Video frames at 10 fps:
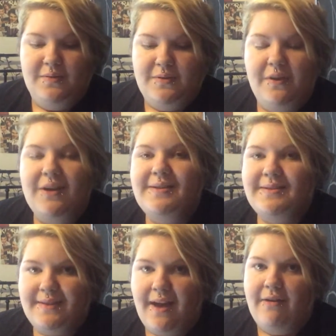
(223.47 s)
a very
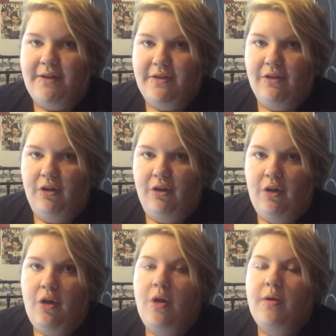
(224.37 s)
scary thought,
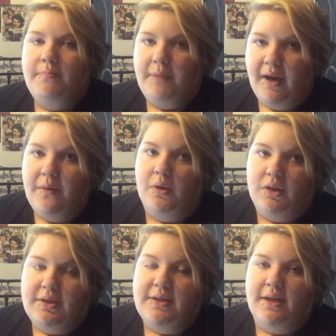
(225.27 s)
but I
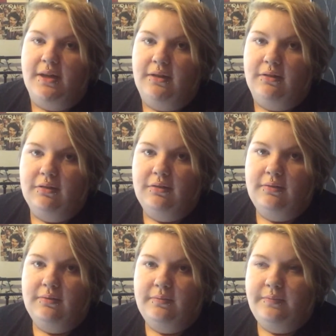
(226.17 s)
wanted to die.
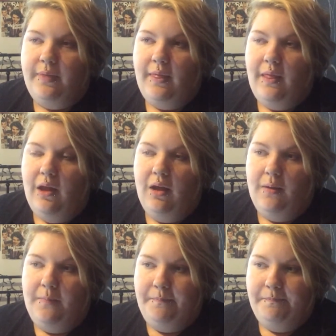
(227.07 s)

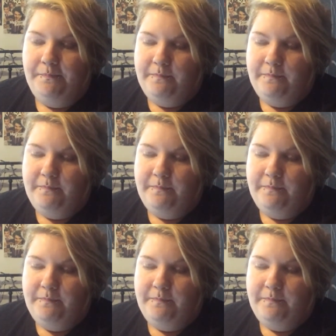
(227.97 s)
When